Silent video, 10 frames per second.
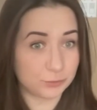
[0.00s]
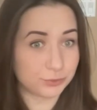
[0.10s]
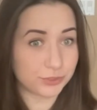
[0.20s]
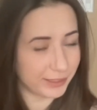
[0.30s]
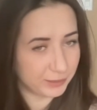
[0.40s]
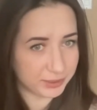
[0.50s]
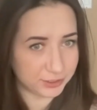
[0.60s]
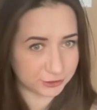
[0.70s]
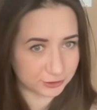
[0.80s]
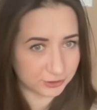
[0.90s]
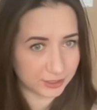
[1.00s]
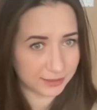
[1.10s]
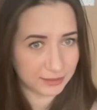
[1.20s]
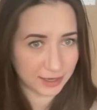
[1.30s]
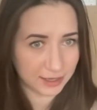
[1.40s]
Will I be good
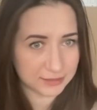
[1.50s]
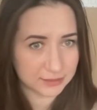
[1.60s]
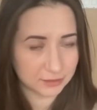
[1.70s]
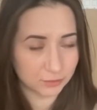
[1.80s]
at that?